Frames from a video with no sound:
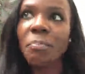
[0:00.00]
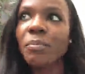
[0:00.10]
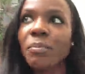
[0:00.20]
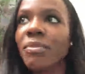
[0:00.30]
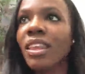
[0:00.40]

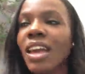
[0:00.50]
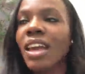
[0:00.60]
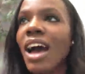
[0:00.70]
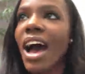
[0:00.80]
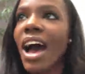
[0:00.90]
Um,
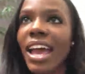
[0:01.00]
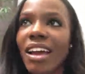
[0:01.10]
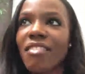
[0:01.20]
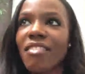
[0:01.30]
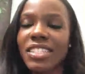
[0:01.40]

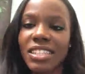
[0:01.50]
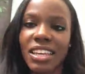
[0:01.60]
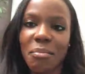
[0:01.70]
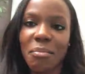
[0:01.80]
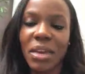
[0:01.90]
I
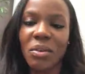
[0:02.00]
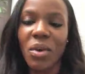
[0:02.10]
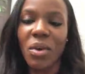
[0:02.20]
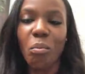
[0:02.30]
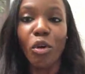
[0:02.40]
obviously I'm
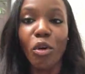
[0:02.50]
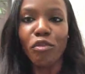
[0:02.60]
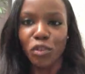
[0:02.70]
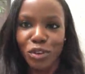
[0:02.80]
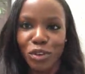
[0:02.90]
gonna want more
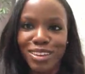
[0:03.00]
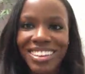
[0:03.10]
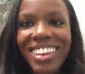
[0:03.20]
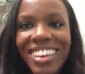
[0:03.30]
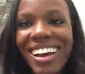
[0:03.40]
food
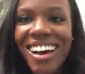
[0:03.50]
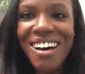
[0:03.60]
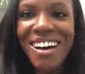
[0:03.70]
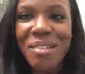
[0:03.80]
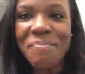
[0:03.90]
um,